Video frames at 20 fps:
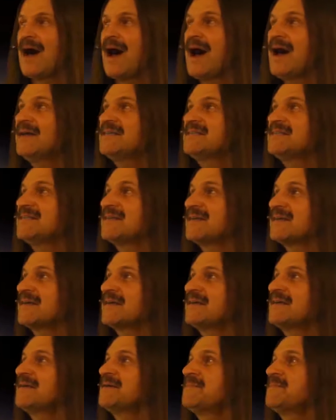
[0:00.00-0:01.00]
Isaac,
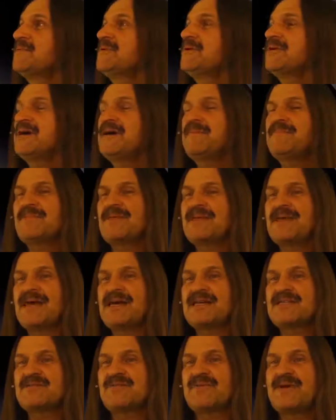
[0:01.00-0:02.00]
put up the
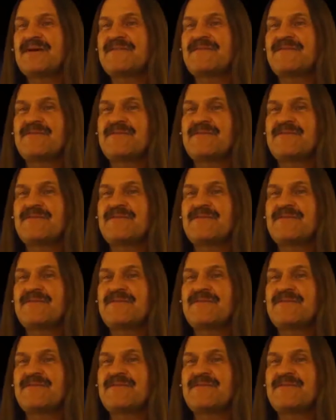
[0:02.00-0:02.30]
X-ray